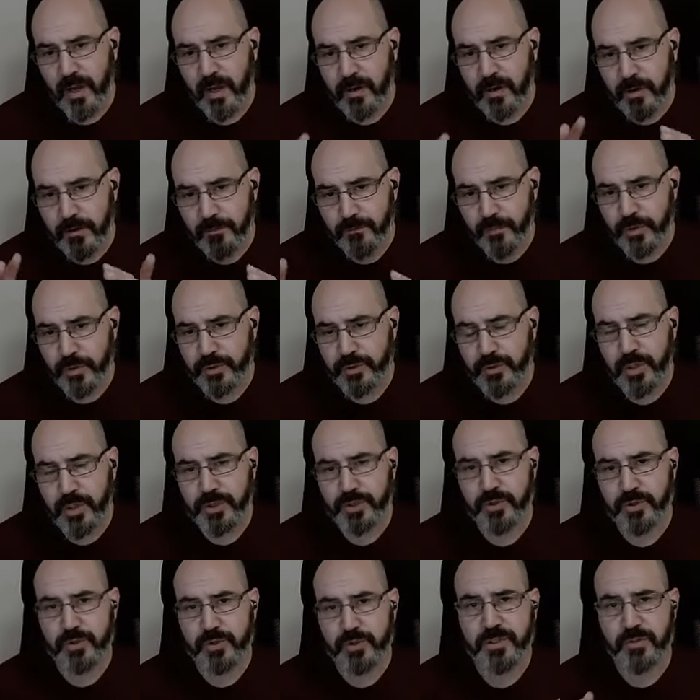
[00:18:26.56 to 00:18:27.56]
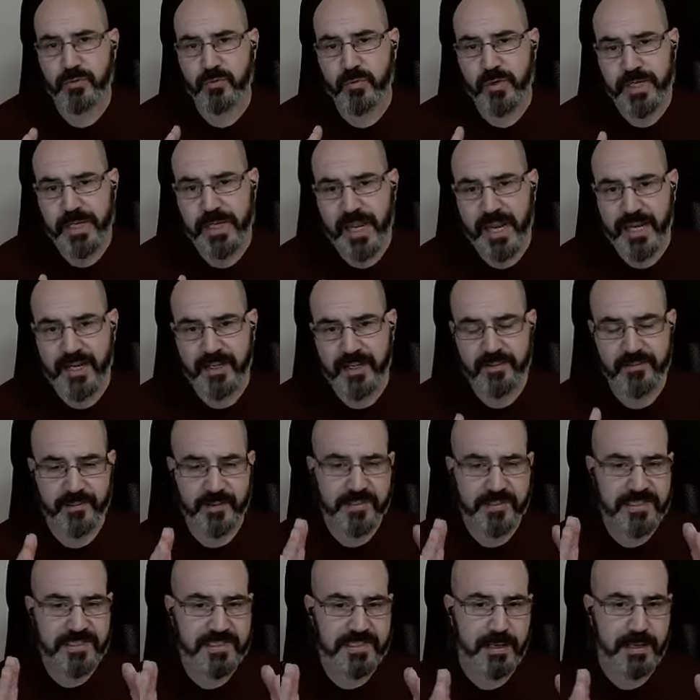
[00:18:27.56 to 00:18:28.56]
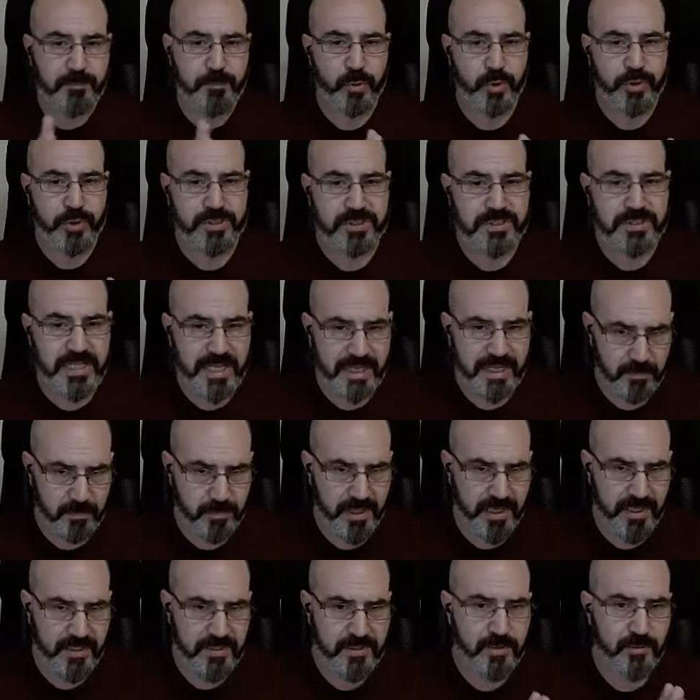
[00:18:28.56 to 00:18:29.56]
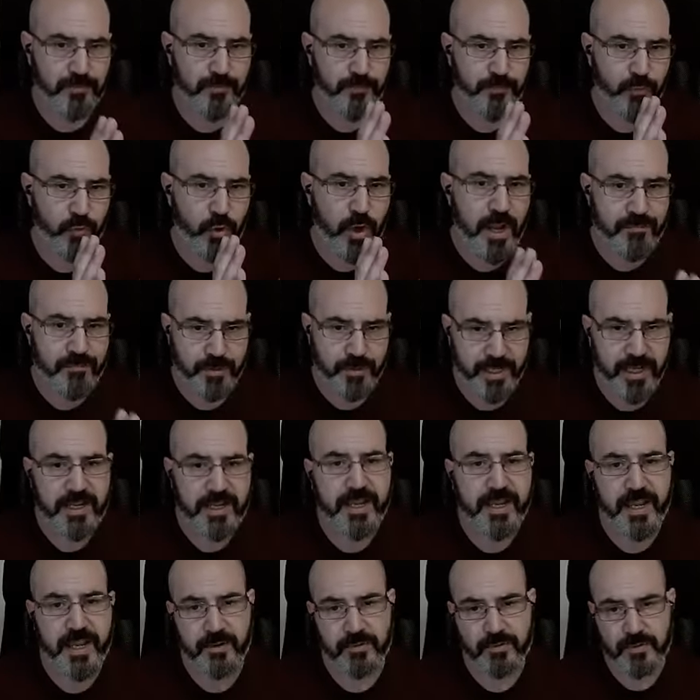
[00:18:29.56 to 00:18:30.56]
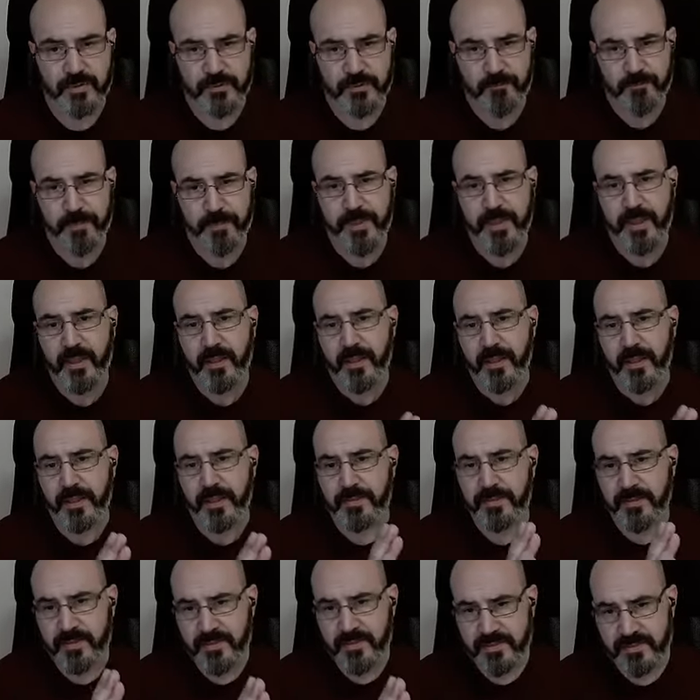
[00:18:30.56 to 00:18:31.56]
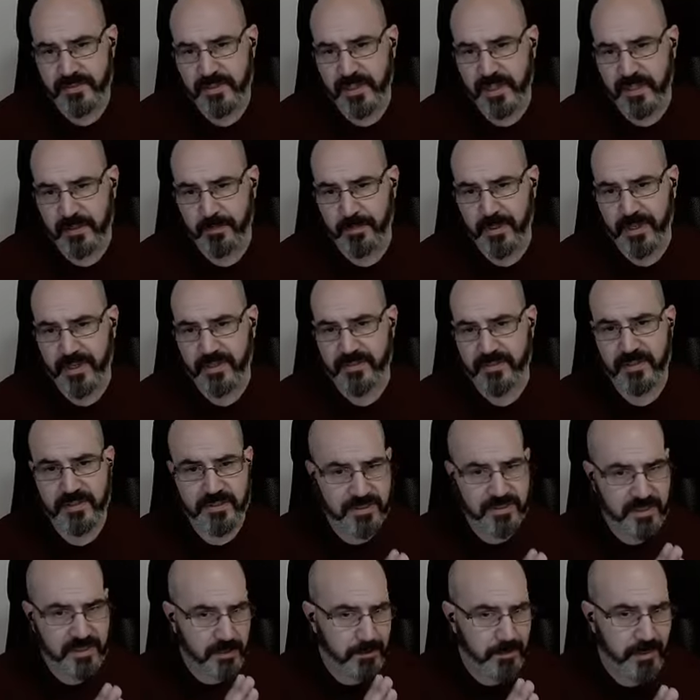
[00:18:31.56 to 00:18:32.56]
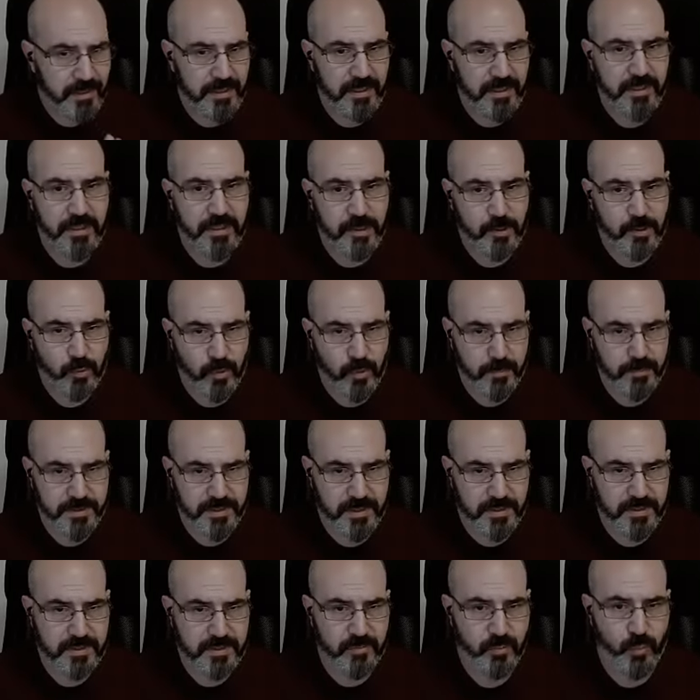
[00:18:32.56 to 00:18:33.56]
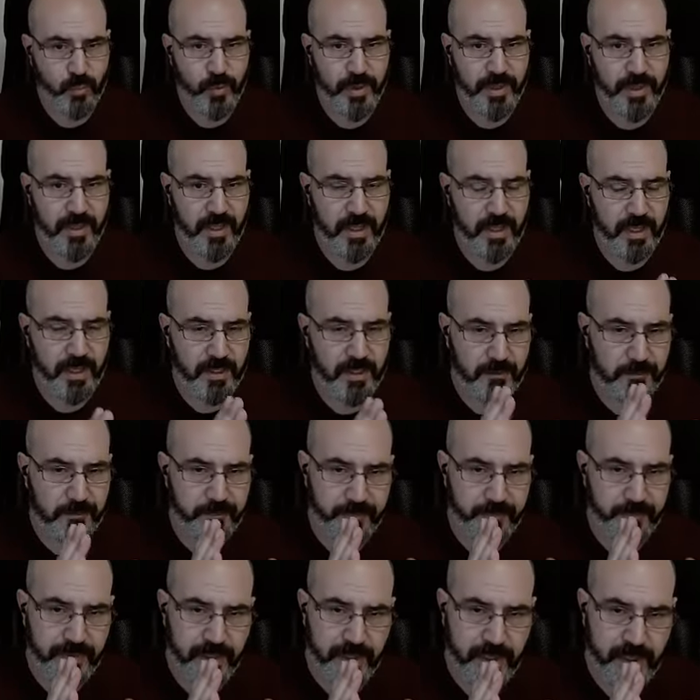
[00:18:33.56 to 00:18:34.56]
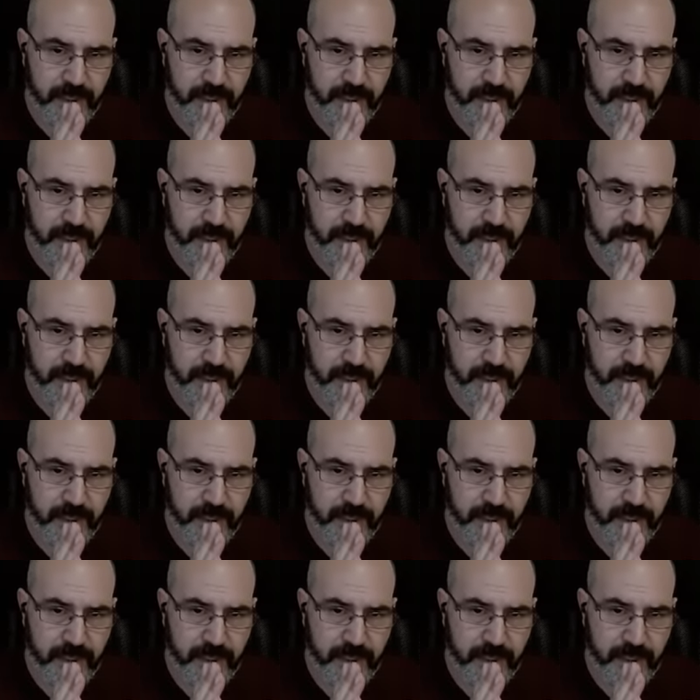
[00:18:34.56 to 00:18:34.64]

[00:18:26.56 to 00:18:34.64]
our infrastructure creates a separate database for every account. And this database is completely encrypted with a